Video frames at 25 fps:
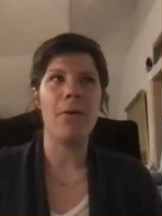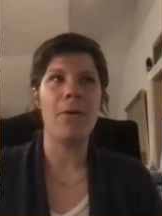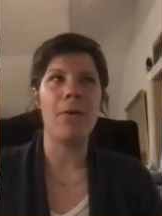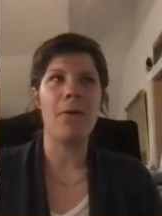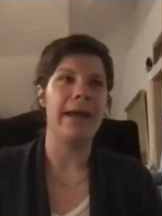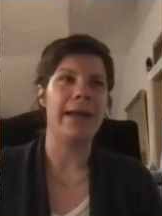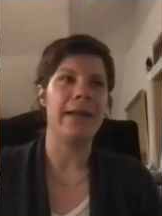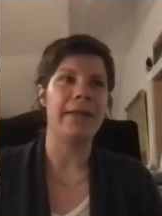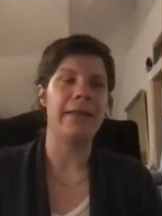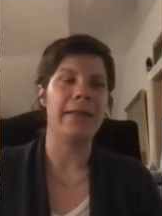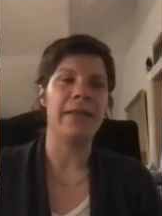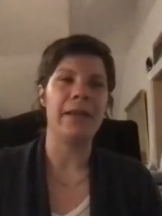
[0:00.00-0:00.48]

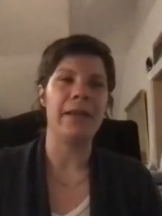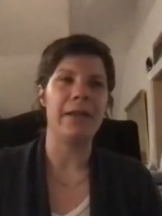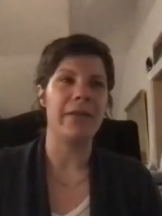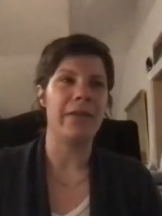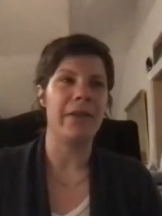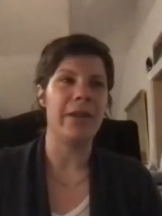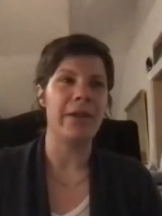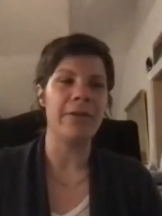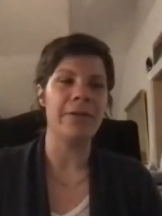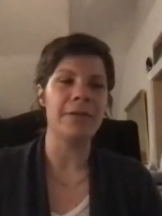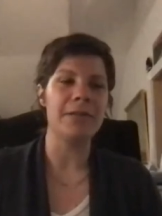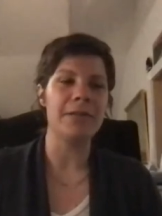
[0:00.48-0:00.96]
I th-
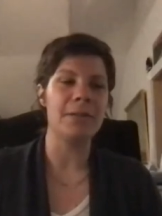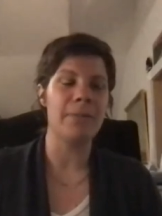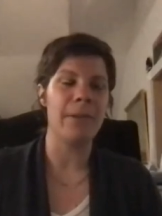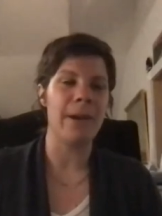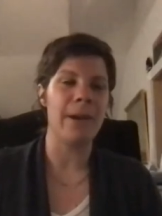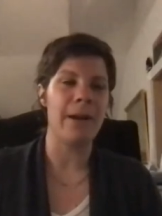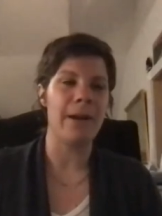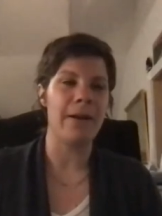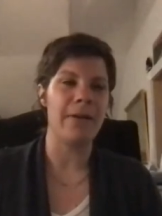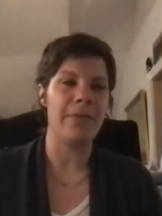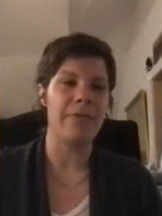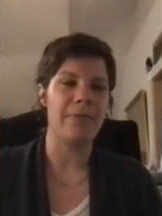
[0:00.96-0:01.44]
there is a
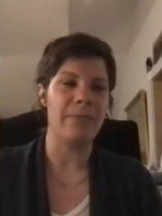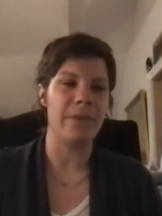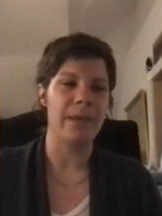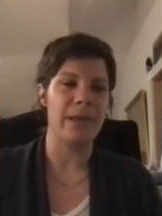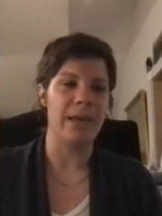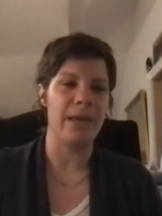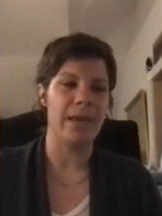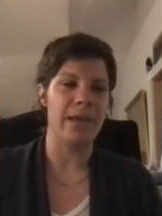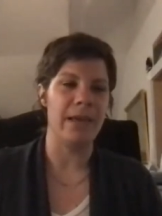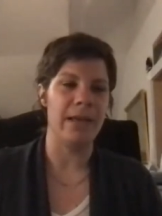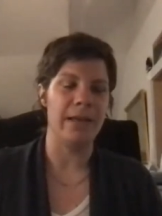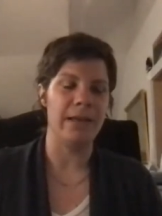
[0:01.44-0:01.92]
part of
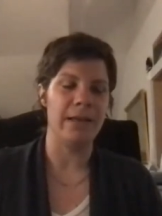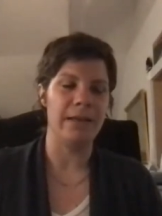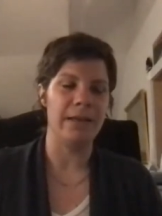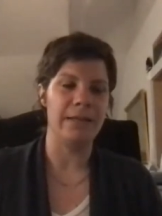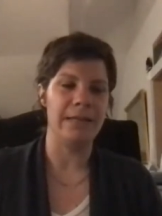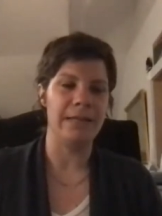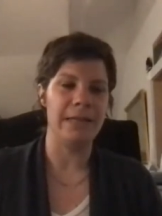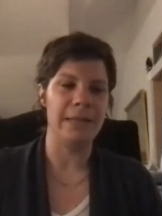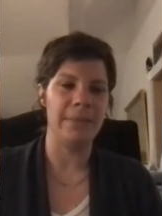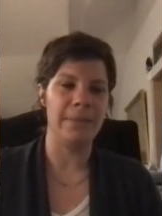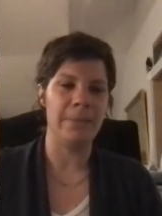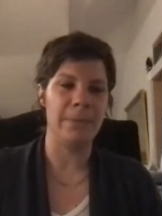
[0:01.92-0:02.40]
me
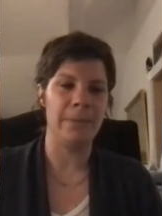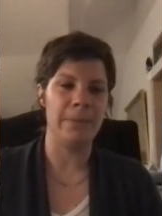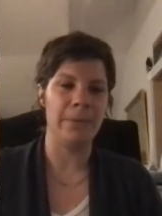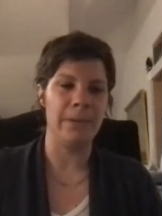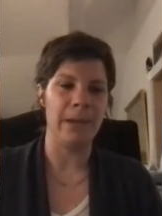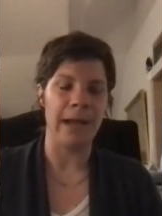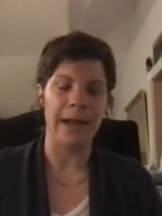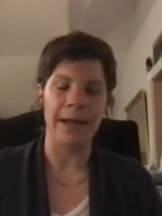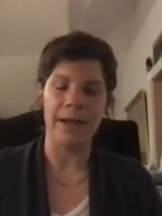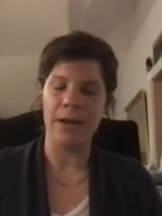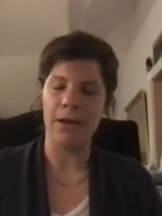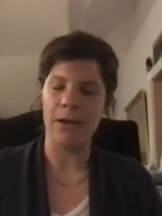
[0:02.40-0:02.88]
deep.
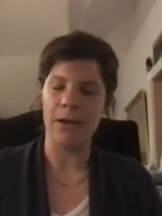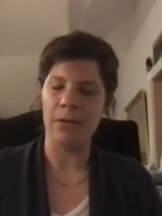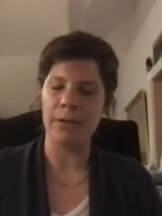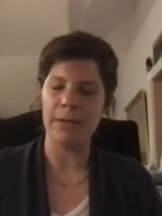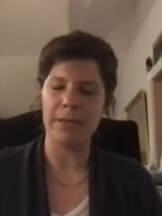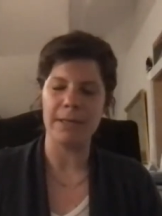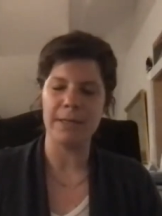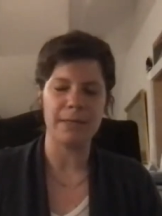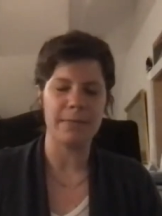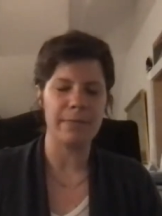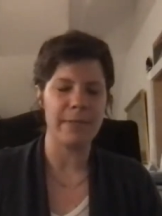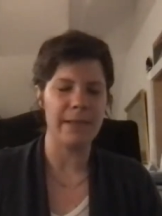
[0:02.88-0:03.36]
I know it
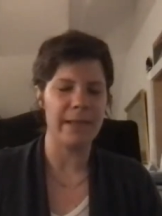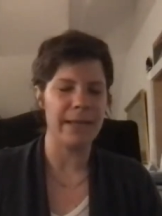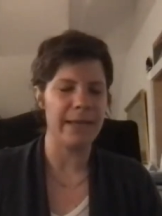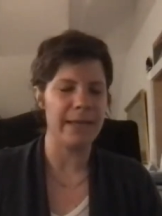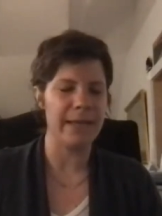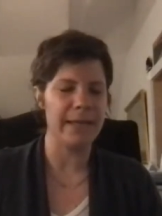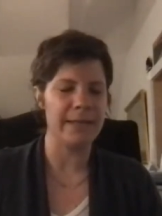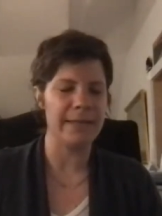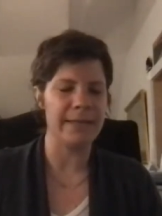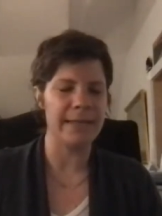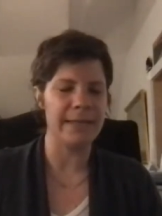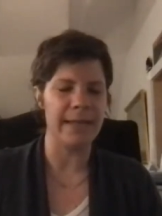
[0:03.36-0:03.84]
doesn't make
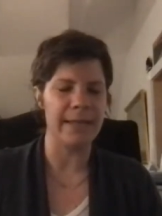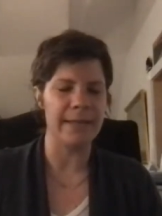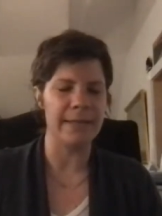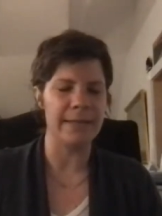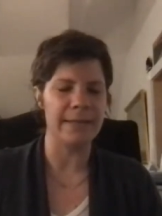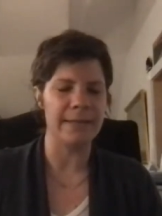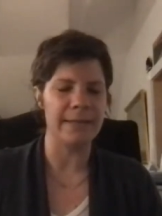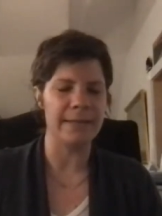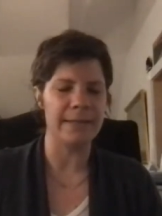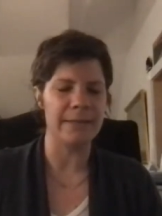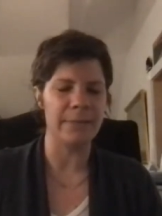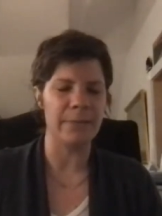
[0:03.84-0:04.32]
any sense,
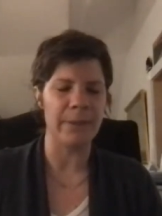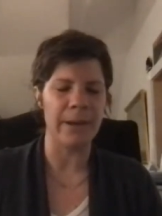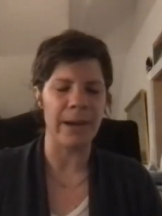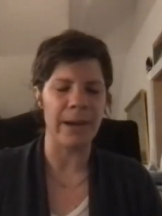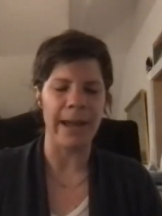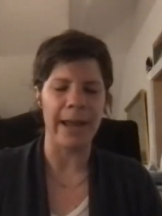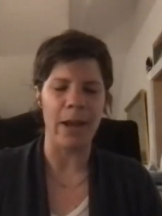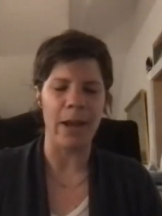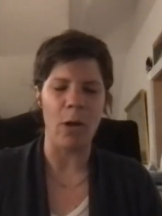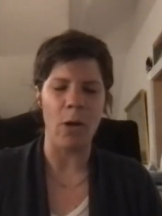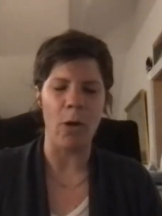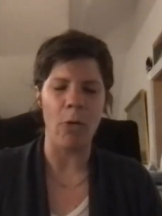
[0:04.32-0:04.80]
but
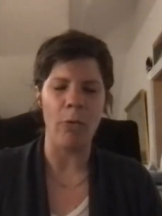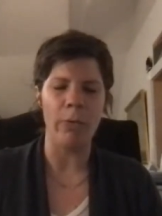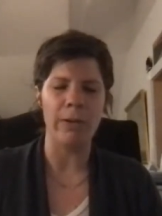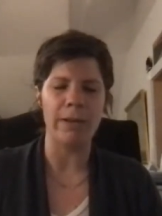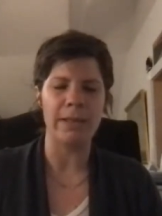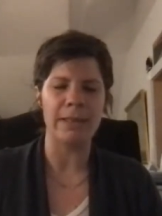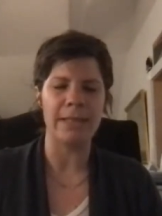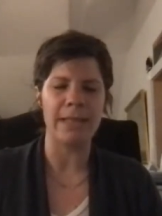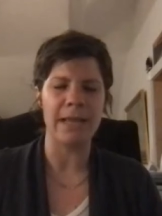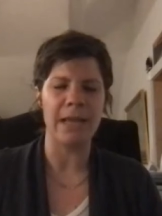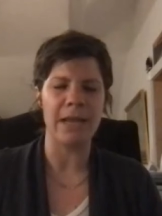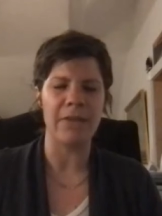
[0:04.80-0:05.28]
I
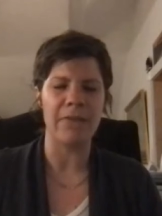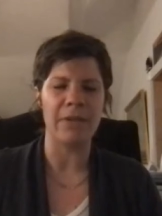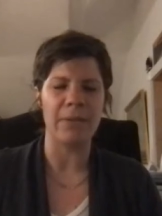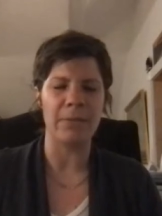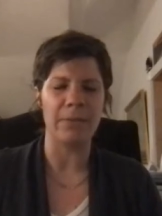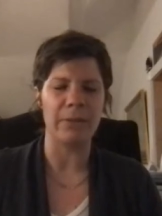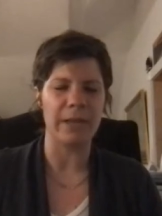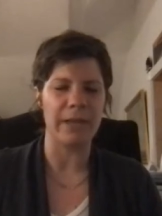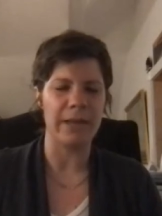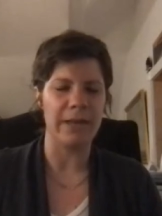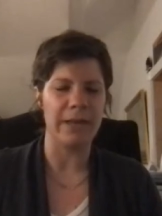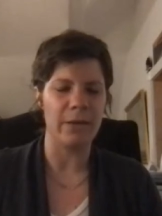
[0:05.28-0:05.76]
always think if
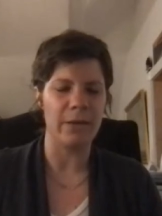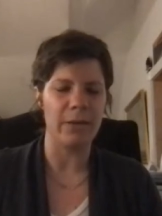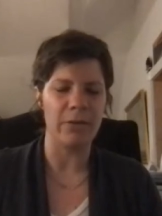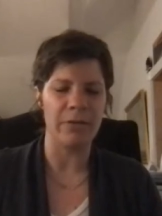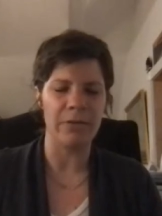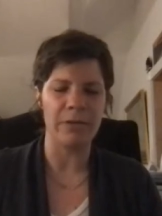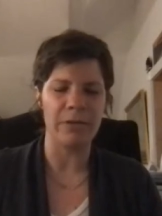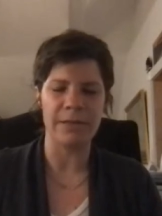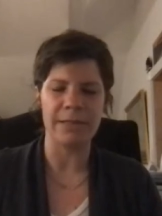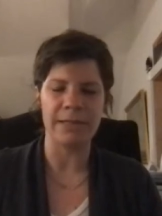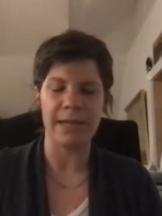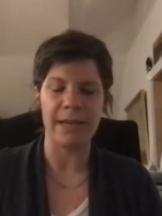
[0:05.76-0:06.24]
I'm leaning
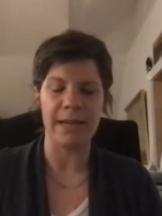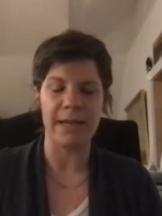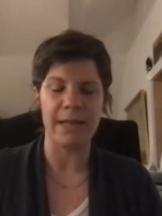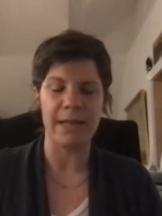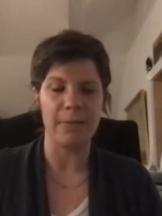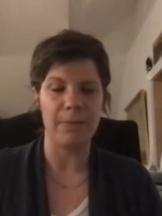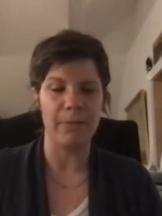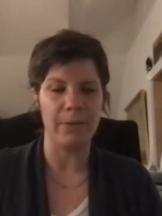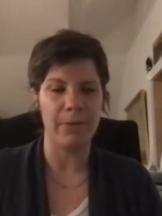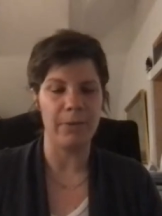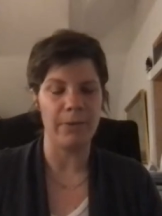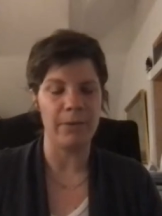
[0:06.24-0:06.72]
over the side of the
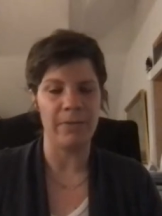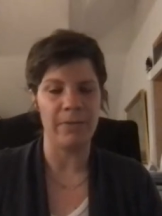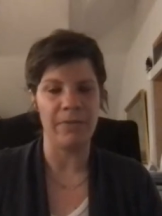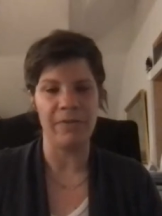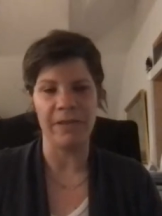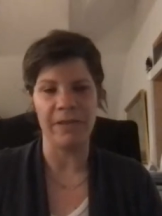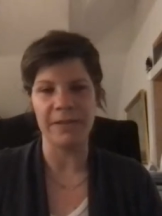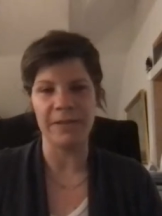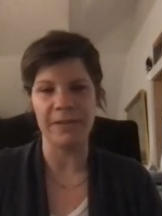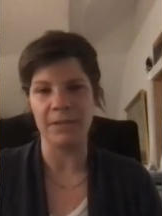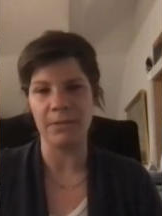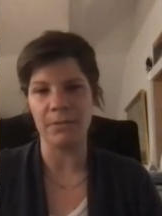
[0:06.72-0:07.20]
boat and
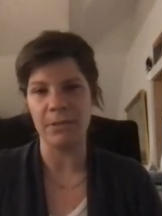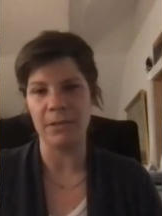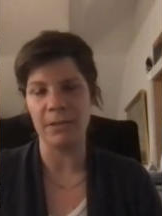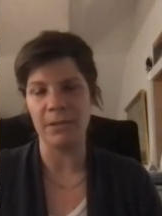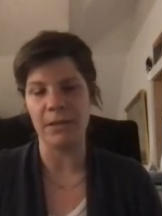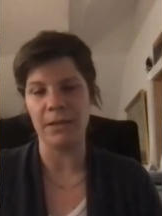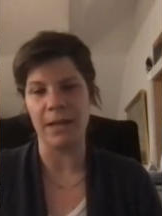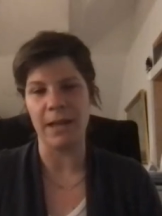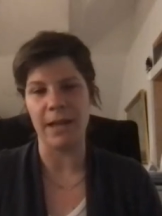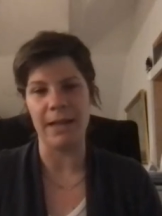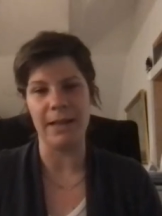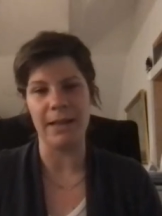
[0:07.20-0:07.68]
futzing with the
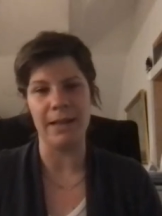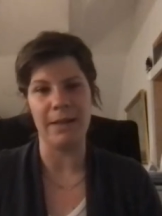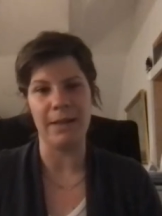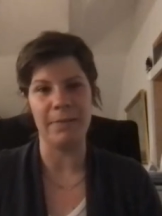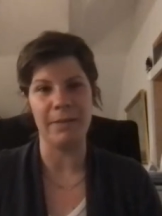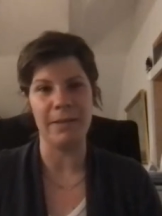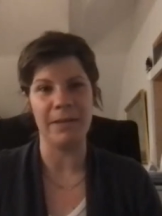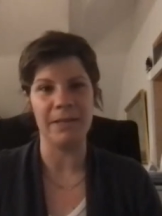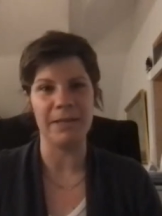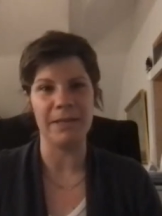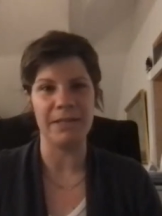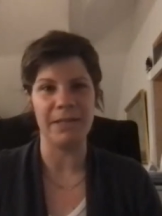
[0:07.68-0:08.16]
line, that I'm
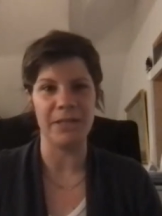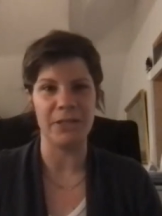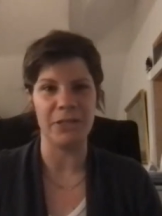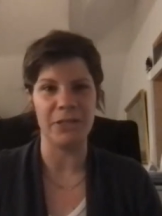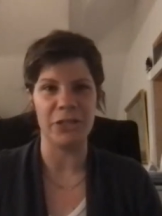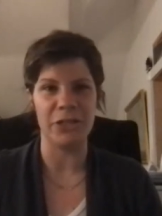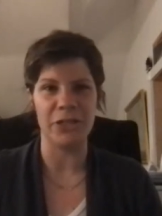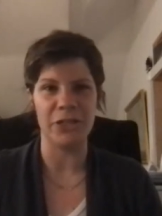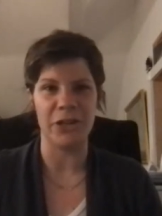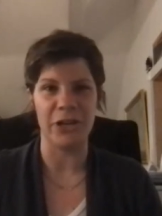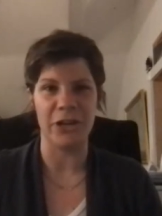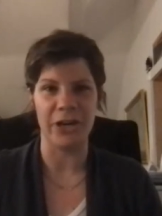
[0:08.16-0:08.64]
going to see a
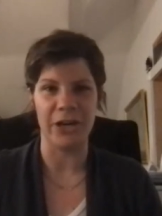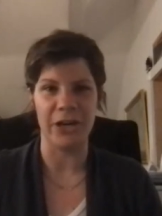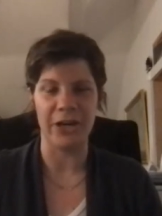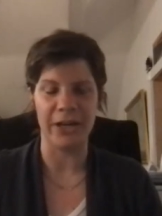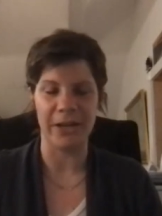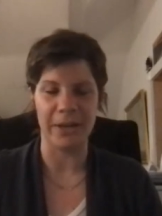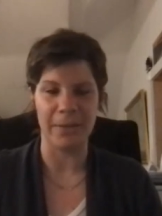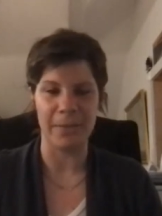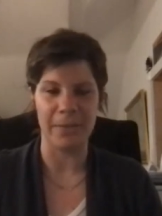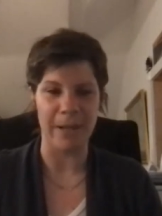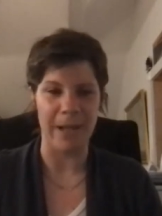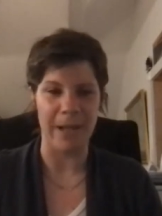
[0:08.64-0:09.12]
shark
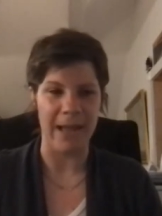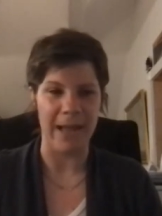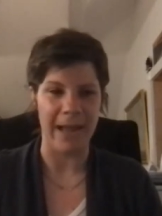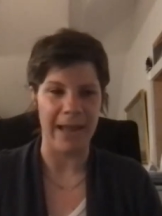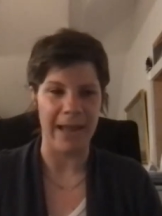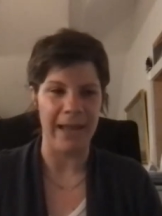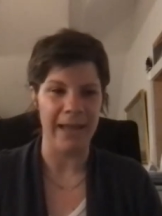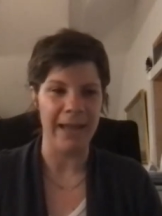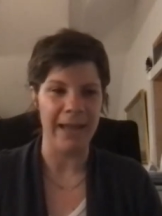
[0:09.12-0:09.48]
come by.